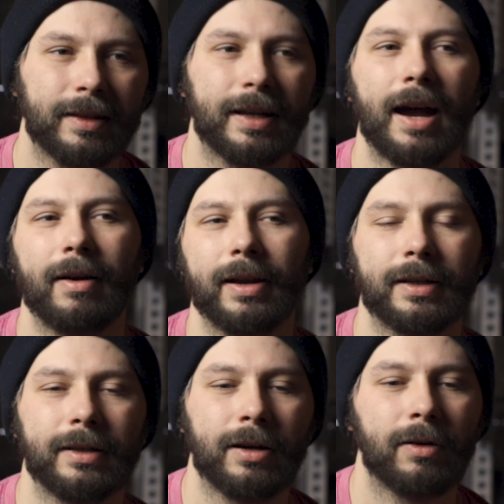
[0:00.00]
then how are you
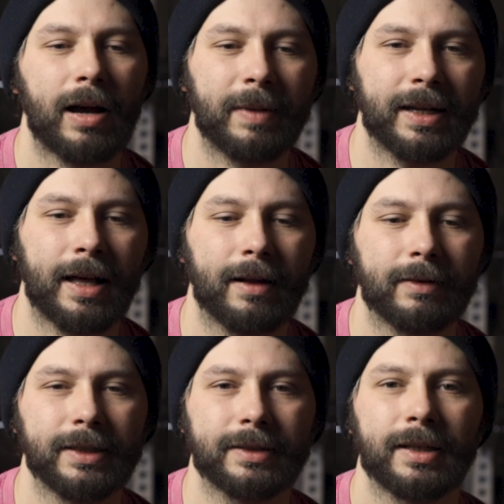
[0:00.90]
going to know how many
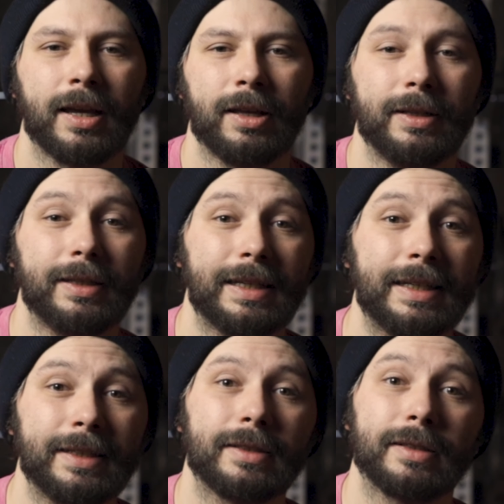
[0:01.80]
calories you need to
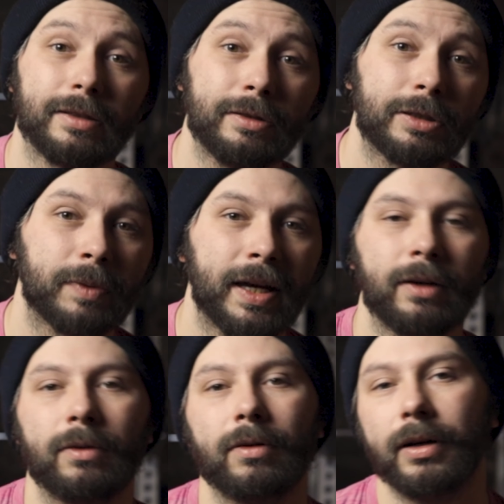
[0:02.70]
eat to lose
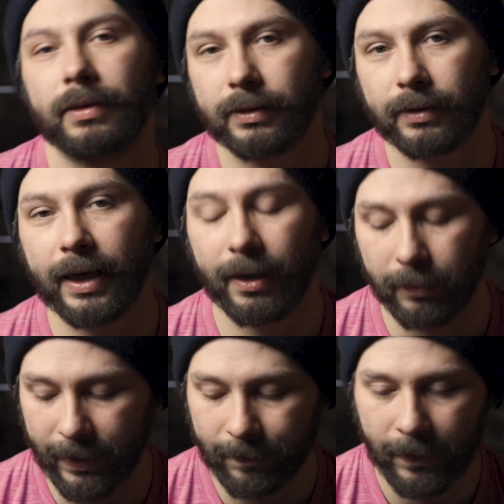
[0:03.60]
weight or
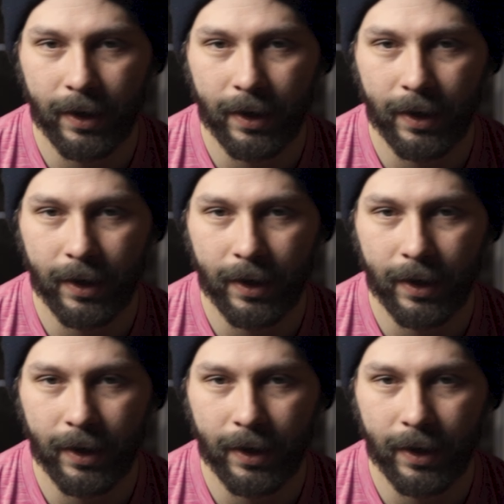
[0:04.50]
gain weight?